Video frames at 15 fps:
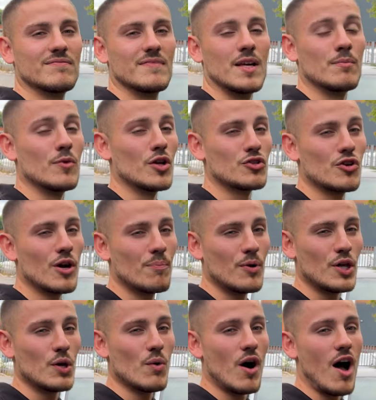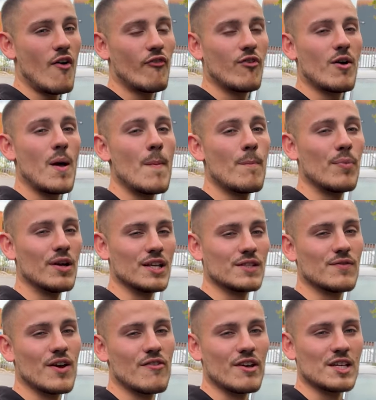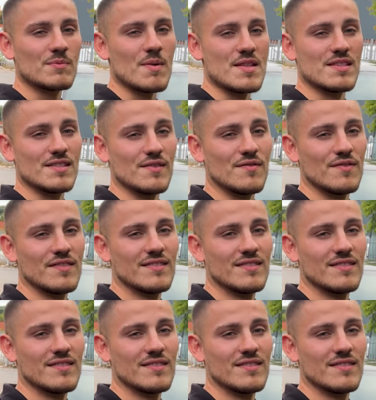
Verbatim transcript: I'm not trying to put you off, but it's very expensive.